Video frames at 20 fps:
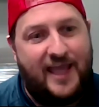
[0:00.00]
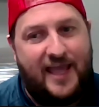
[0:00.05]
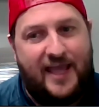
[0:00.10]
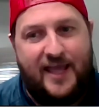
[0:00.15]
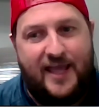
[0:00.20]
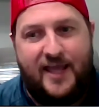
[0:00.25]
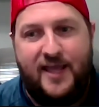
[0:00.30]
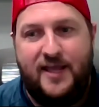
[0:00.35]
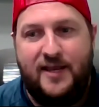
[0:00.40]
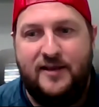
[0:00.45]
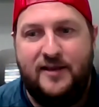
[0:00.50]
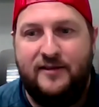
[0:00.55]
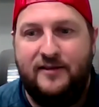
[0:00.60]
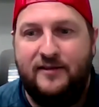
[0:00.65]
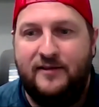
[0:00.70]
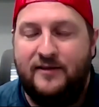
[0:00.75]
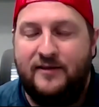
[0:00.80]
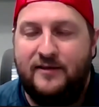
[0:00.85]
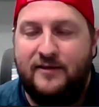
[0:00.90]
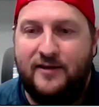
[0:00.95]
And
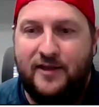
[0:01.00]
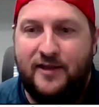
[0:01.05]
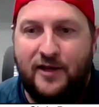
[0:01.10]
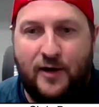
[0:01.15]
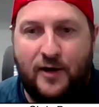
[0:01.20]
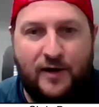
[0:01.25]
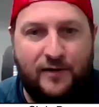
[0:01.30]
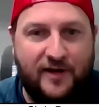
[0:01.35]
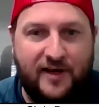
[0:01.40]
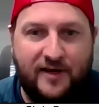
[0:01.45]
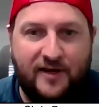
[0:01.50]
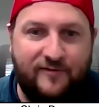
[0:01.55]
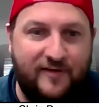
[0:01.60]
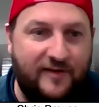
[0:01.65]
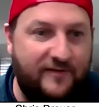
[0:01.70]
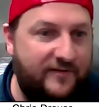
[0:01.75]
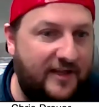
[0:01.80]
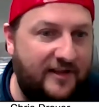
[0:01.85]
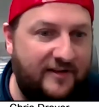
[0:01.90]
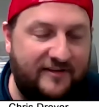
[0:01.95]
you know, I read
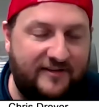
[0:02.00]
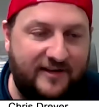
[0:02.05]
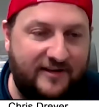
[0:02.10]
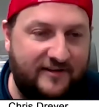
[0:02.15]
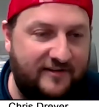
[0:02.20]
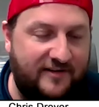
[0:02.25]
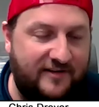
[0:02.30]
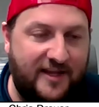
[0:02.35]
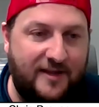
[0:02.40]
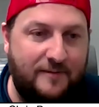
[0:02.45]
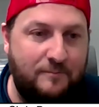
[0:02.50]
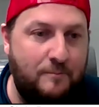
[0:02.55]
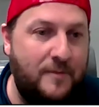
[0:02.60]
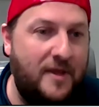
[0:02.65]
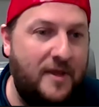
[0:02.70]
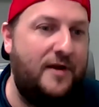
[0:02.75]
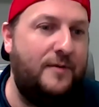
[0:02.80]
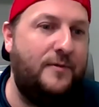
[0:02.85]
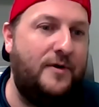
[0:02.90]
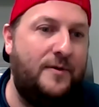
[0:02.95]
50, 60
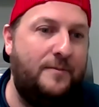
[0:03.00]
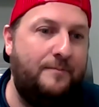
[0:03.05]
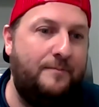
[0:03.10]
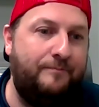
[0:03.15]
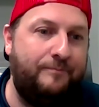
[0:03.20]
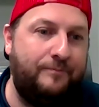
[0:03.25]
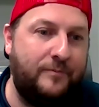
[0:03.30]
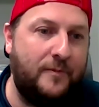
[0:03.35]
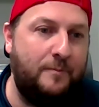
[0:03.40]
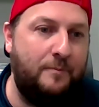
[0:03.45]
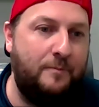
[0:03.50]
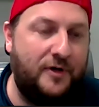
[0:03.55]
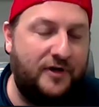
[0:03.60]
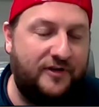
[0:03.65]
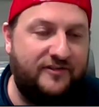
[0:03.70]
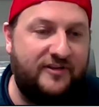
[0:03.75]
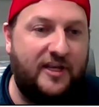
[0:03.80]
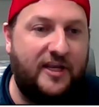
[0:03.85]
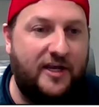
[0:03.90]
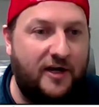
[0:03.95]
minimum yeah.
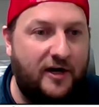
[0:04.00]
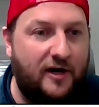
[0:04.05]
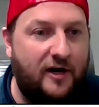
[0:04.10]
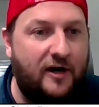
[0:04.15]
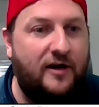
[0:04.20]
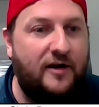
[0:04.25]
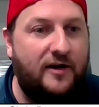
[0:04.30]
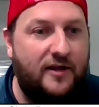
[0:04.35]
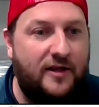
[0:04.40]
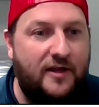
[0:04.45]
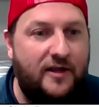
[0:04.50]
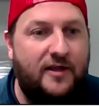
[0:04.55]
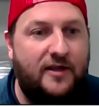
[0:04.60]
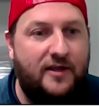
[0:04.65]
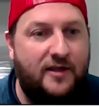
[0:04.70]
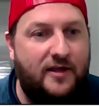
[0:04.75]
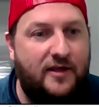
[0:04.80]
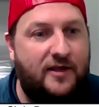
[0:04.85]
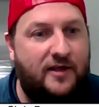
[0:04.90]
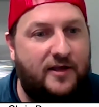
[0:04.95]
books a year
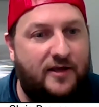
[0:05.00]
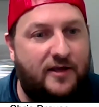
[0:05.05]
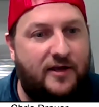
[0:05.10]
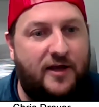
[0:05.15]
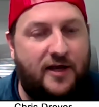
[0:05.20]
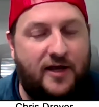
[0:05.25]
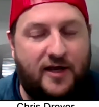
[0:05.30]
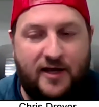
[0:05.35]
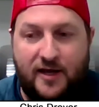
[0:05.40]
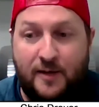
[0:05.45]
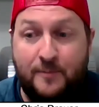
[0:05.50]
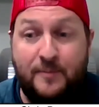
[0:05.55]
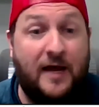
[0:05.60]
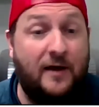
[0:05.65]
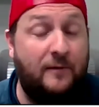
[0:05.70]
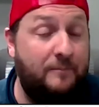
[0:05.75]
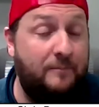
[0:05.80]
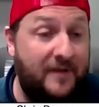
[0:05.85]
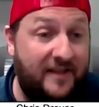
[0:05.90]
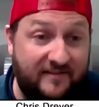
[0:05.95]
uh,
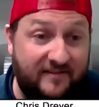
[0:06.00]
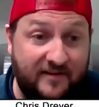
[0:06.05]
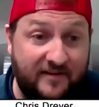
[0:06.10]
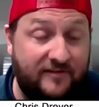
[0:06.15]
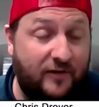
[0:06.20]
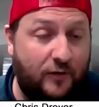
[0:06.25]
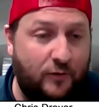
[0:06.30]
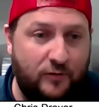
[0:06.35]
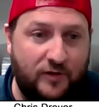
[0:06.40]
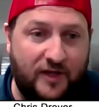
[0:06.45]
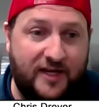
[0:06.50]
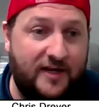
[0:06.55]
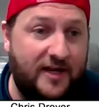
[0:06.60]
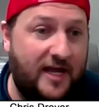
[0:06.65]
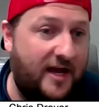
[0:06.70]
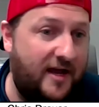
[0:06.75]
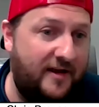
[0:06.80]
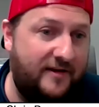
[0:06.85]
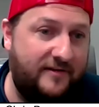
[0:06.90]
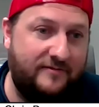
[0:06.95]
about business only,
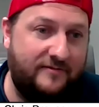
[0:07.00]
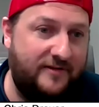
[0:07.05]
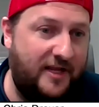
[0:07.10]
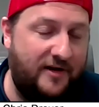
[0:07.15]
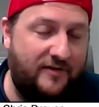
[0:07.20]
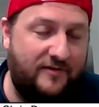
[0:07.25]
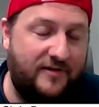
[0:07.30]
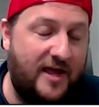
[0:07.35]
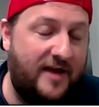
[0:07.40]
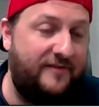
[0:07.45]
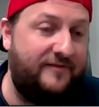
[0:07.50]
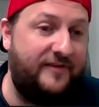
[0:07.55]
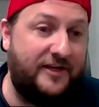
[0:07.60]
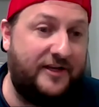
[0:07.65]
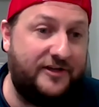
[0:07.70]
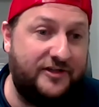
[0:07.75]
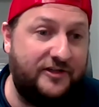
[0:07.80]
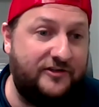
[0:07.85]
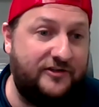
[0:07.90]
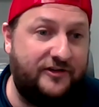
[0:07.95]
not you know not
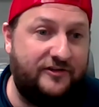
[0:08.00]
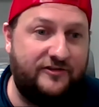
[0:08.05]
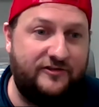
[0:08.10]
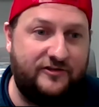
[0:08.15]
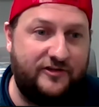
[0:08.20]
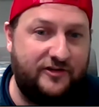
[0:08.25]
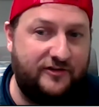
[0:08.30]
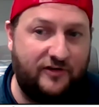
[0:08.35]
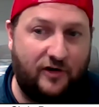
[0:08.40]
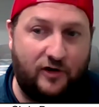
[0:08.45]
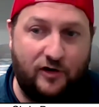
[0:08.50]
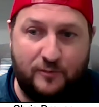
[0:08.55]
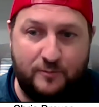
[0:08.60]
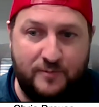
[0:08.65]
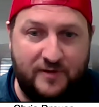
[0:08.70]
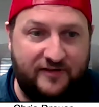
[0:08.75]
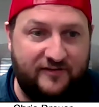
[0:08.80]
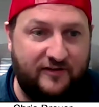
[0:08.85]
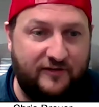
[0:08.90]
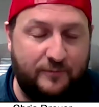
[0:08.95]
fiction just just all
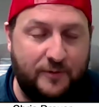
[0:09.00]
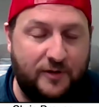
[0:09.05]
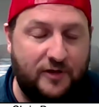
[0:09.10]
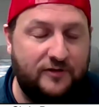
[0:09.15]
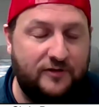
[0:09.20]
business yeah.